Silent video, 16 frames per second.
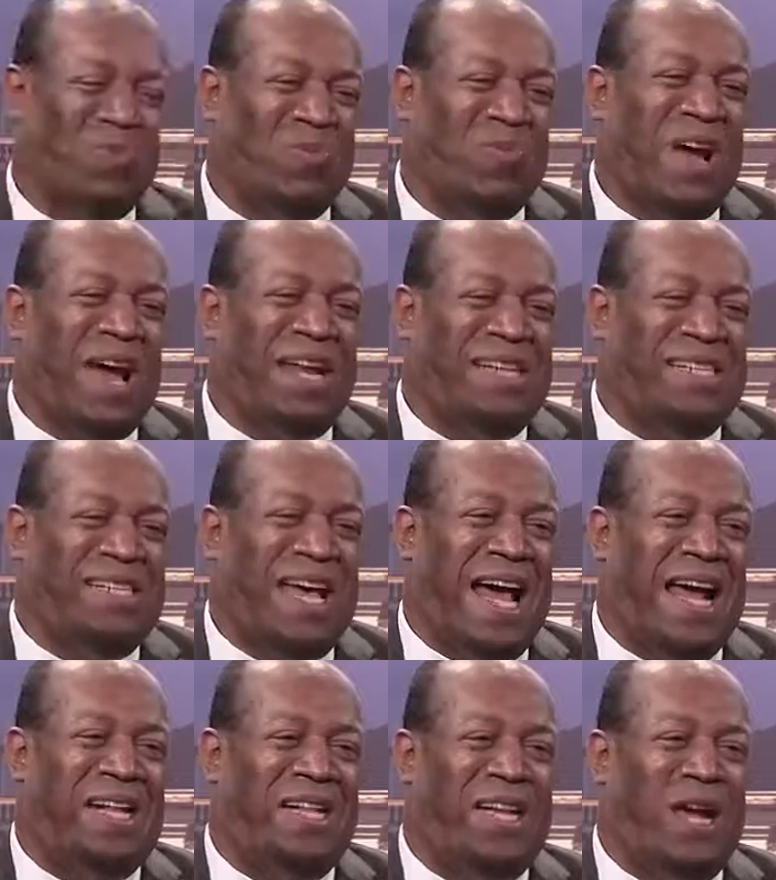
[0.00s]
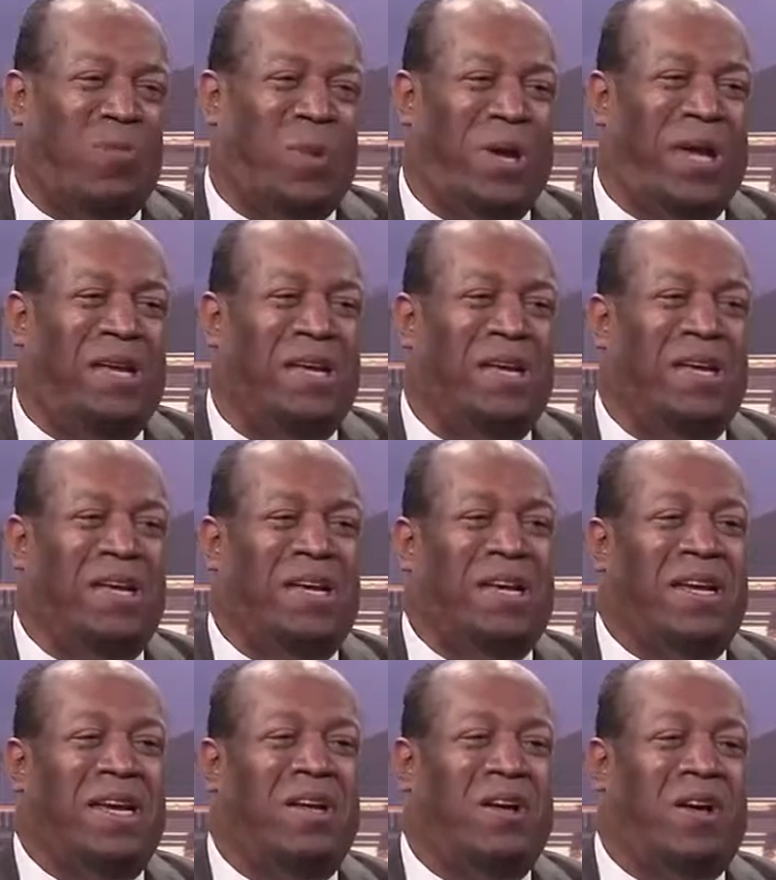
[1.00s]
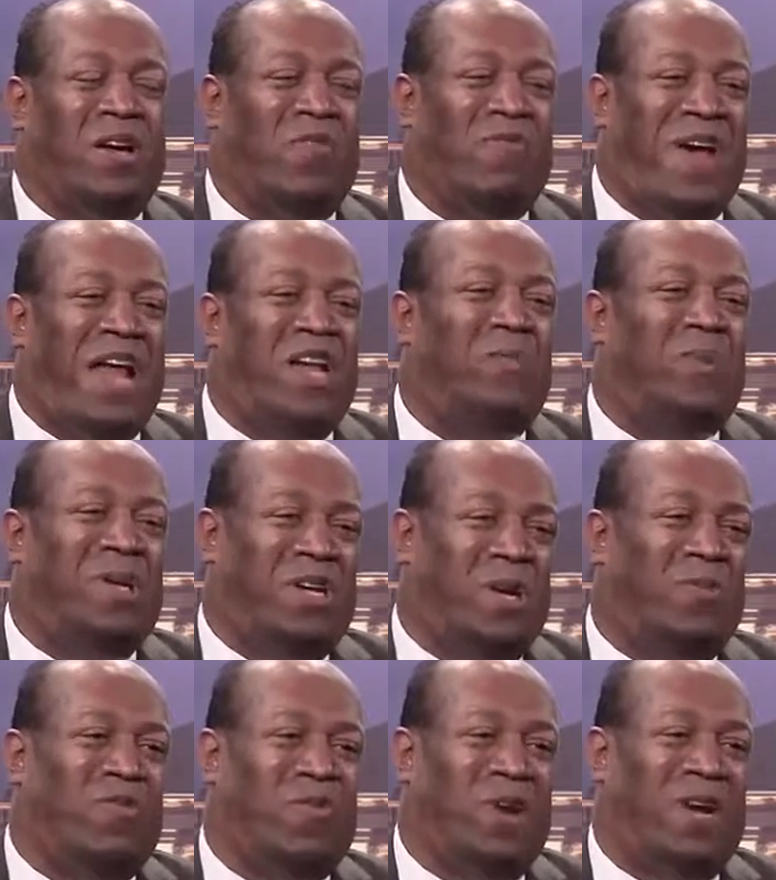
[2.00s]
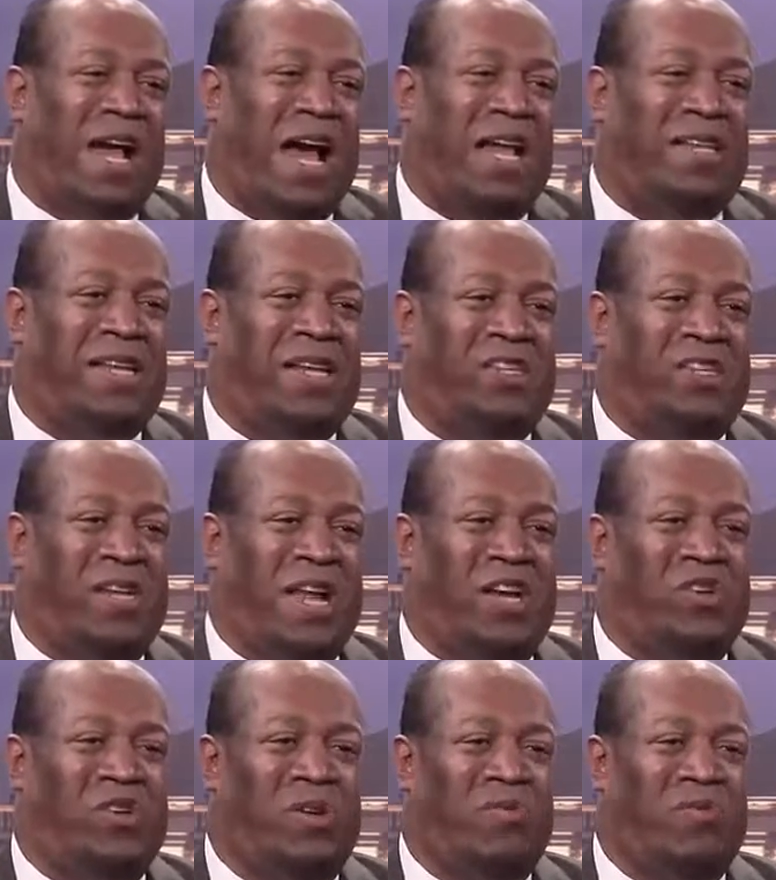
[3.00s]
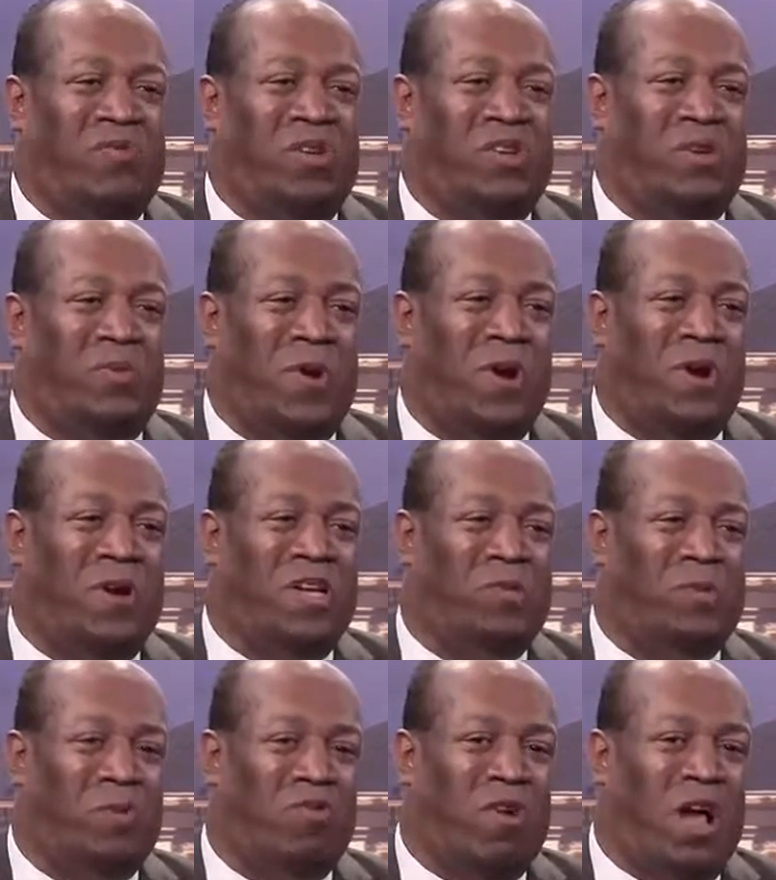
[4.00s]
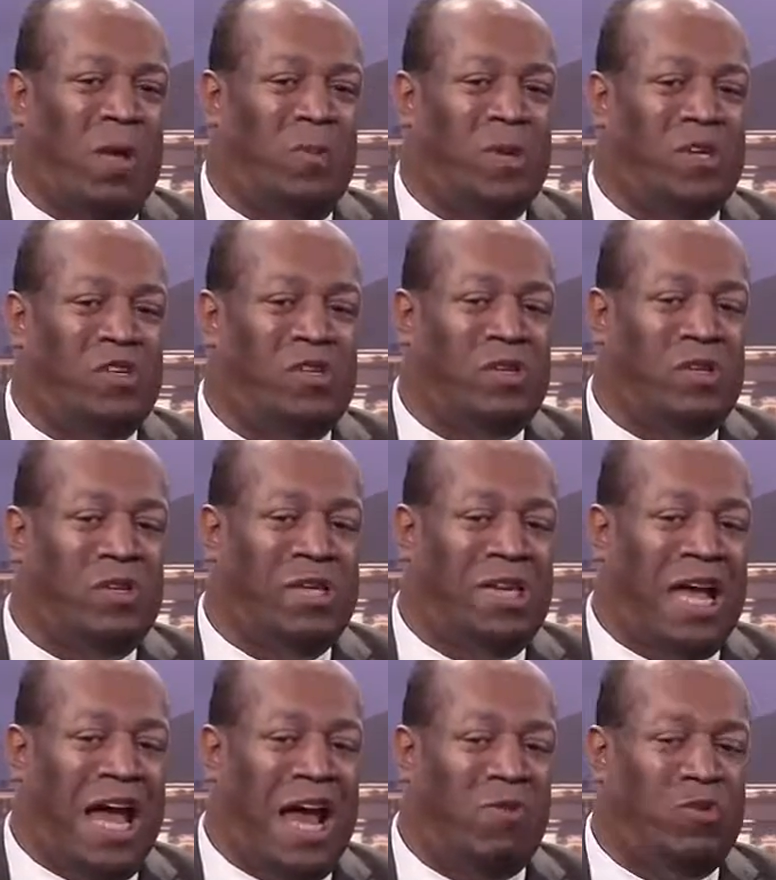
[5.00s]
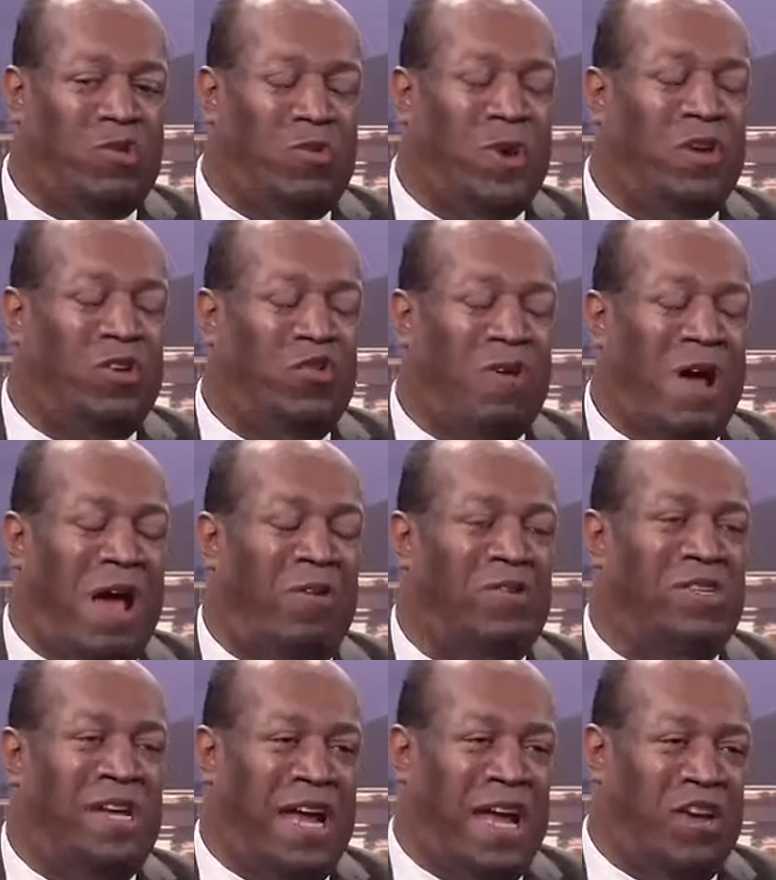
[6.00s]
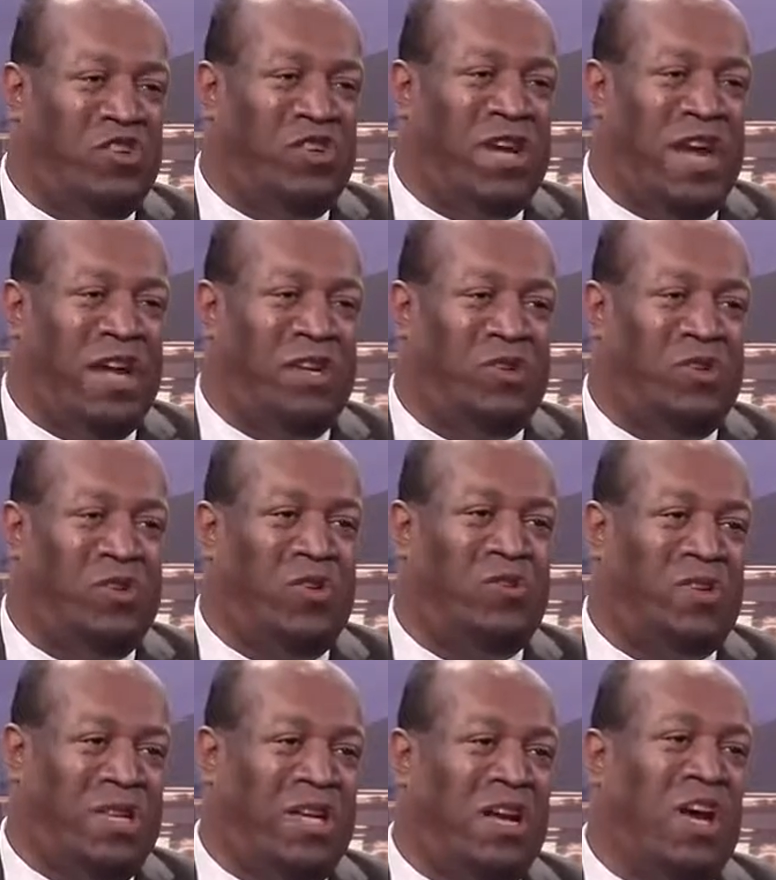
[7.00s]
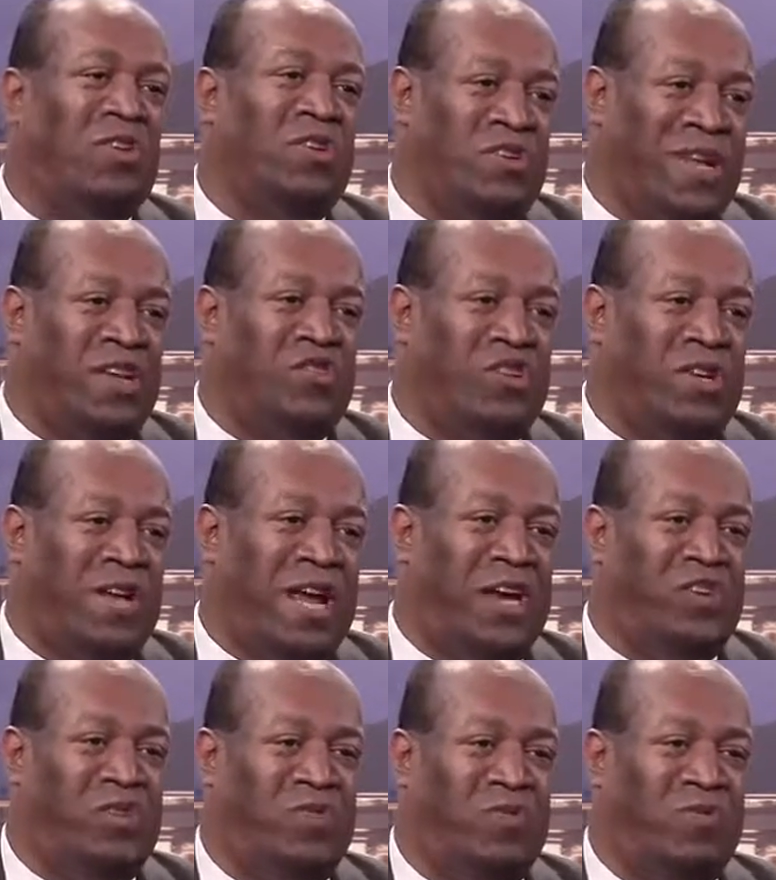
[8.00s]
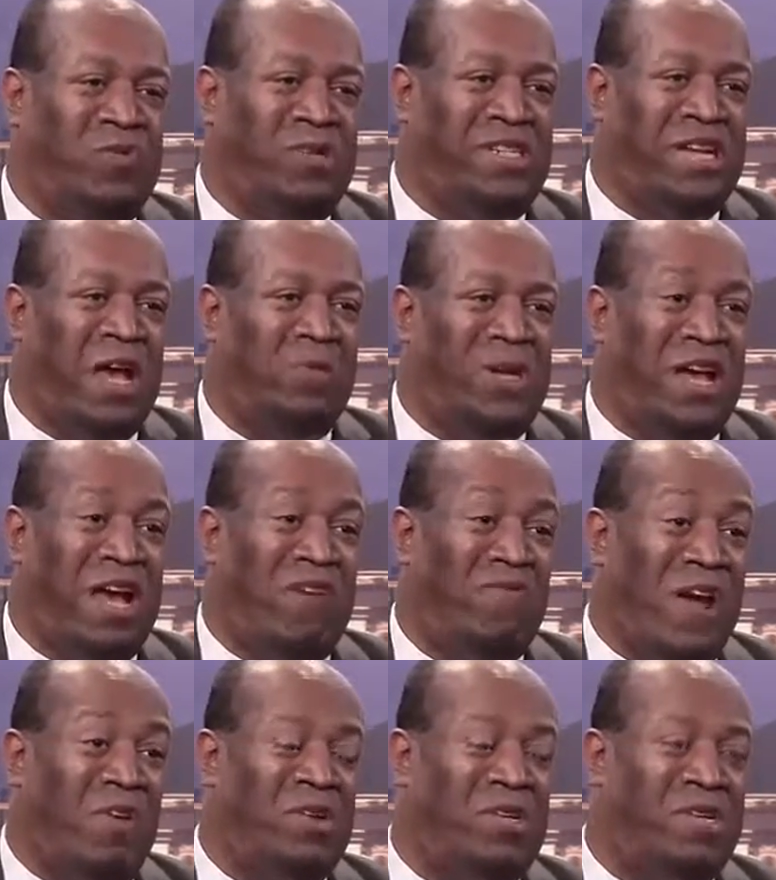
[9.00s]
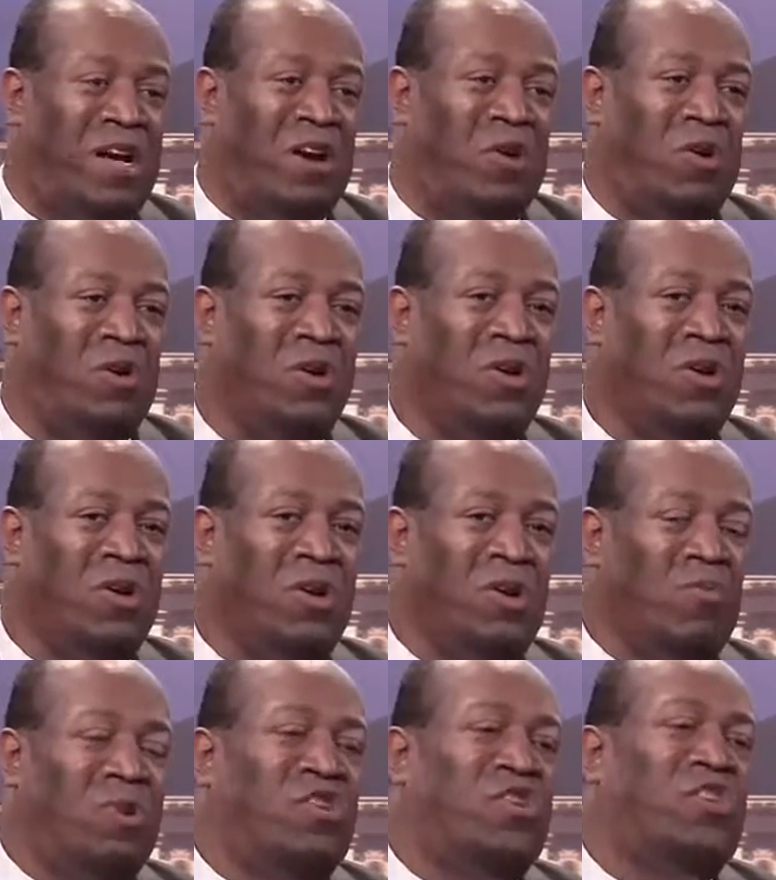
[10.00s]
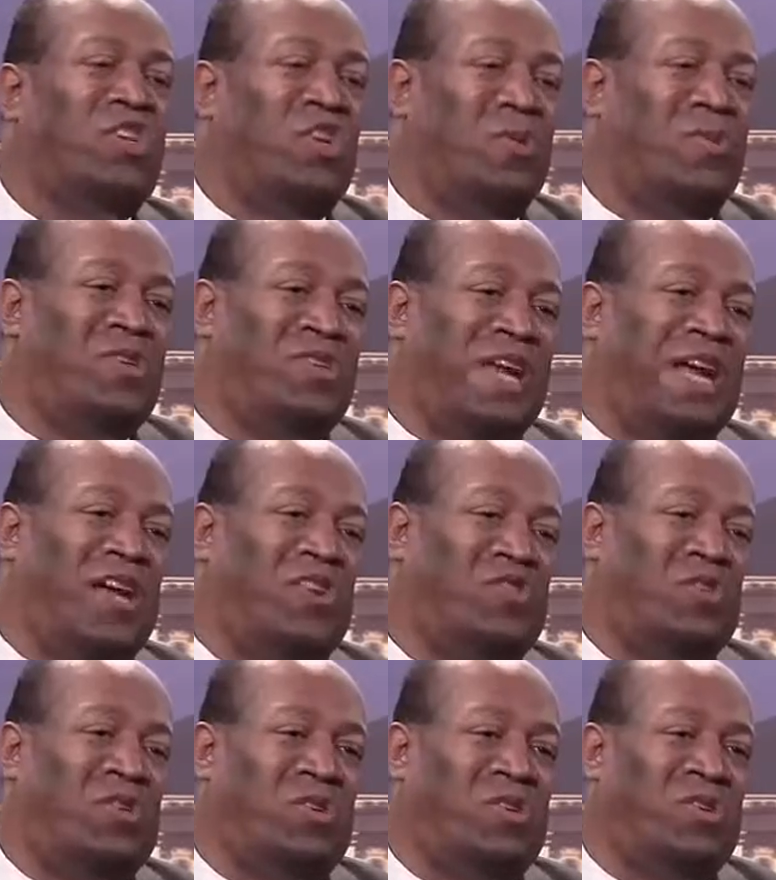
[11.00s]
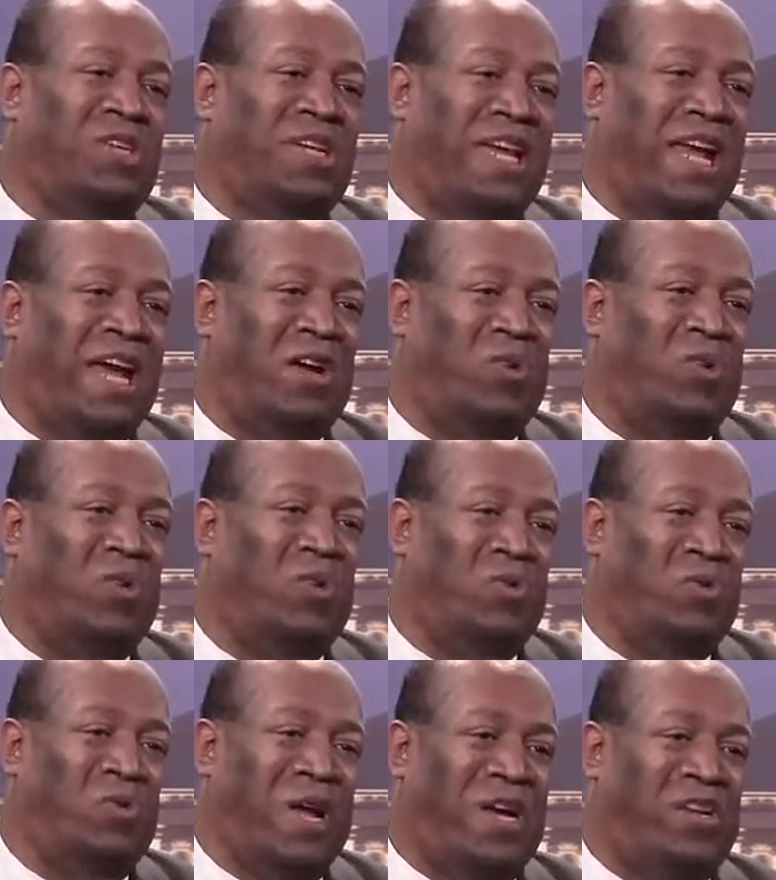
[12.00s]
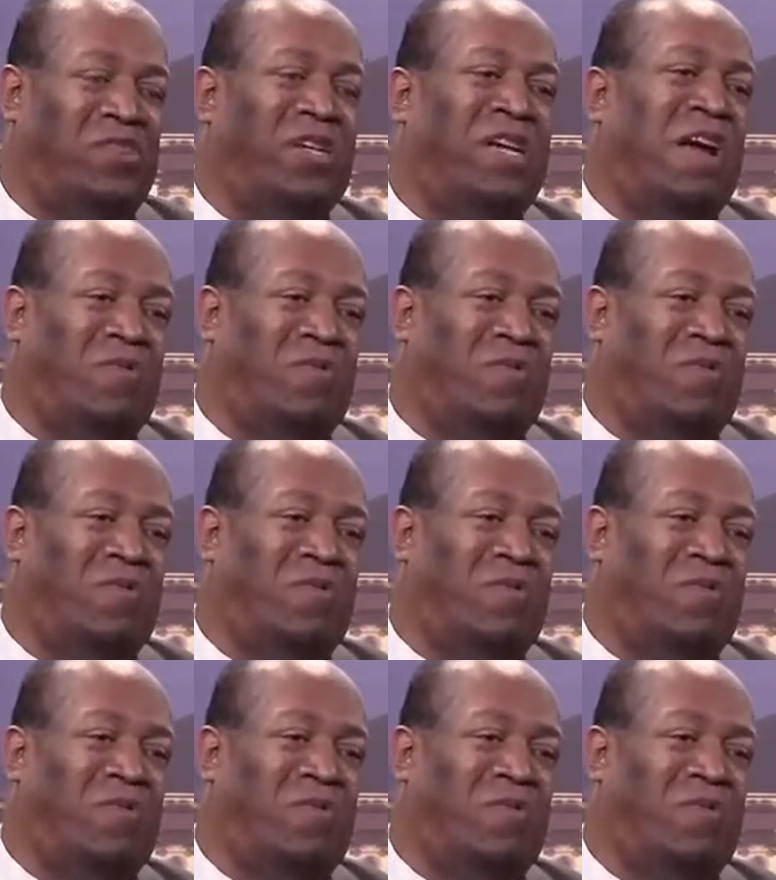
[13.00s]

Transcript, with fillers: Right. Exactly. I mean you know, Havana's become a very hot destination for us Americans, but the problem is the average American traveler is not educated in terms of the other destinations. For example, you have Varadero, which is Cuba's answer to Cancun, basically.